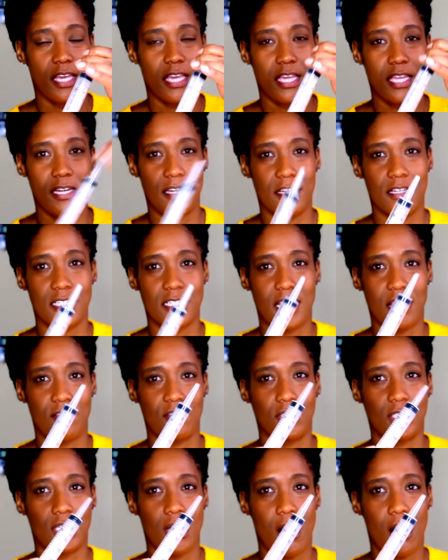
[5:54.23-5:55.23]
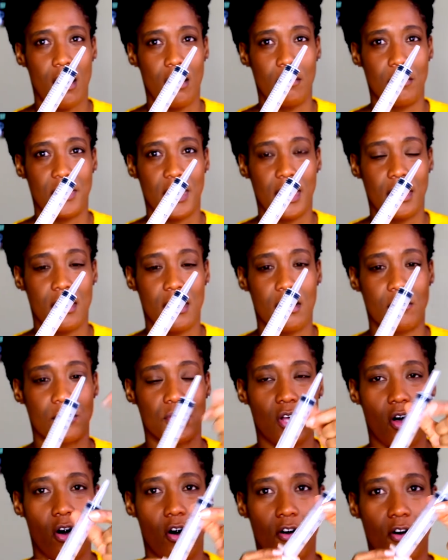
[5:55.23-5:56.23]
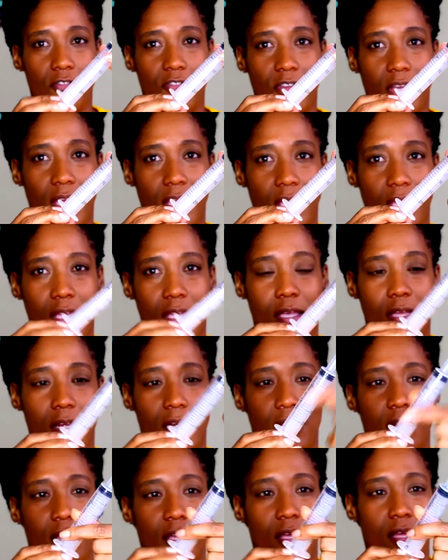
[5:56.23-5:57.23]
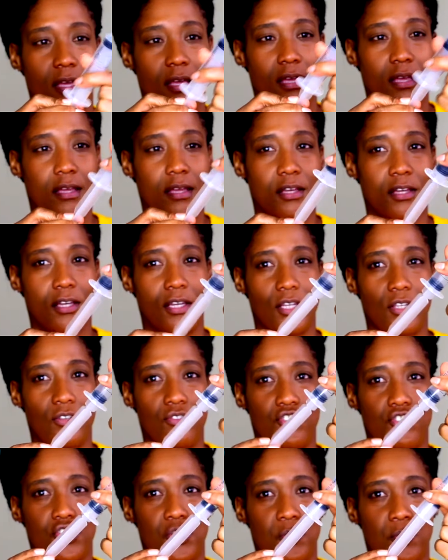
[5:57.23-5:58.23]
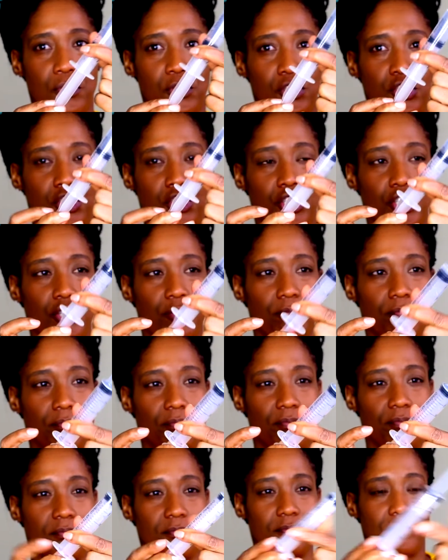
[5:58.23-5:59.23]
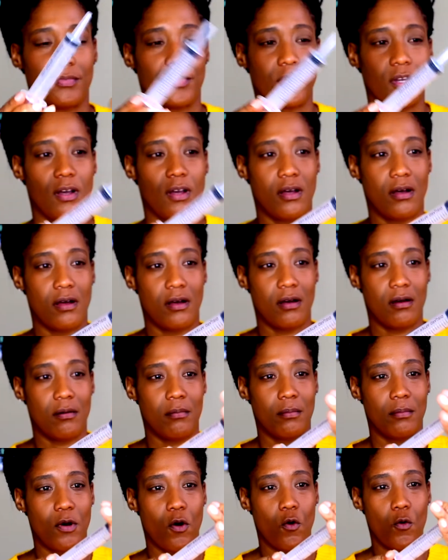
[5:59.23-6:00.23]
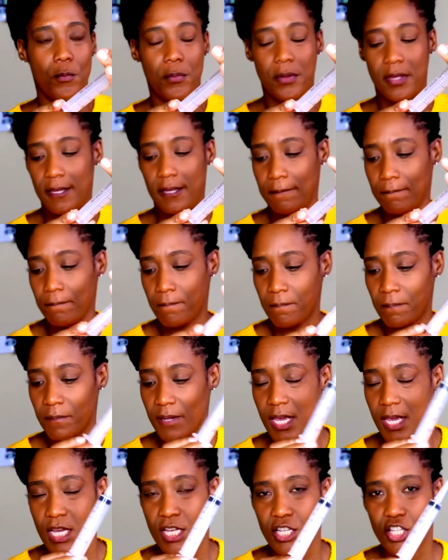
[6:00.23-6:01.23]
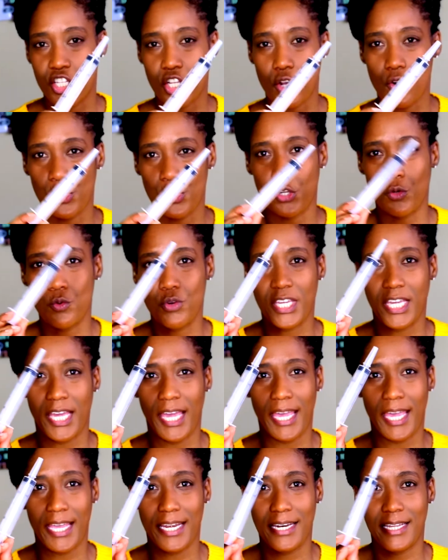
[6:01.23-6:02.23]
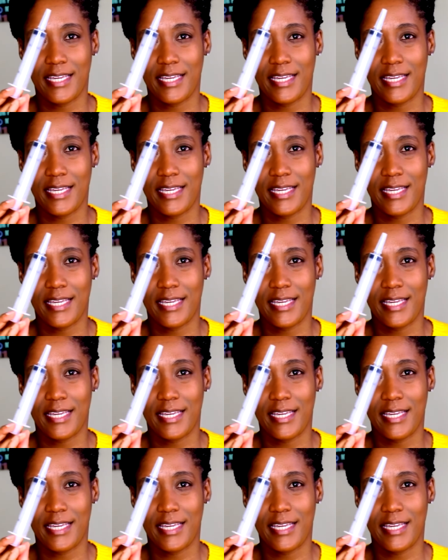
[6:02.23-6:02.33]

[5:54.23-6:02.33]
It does have a top that comes off, and you just push it open. So you can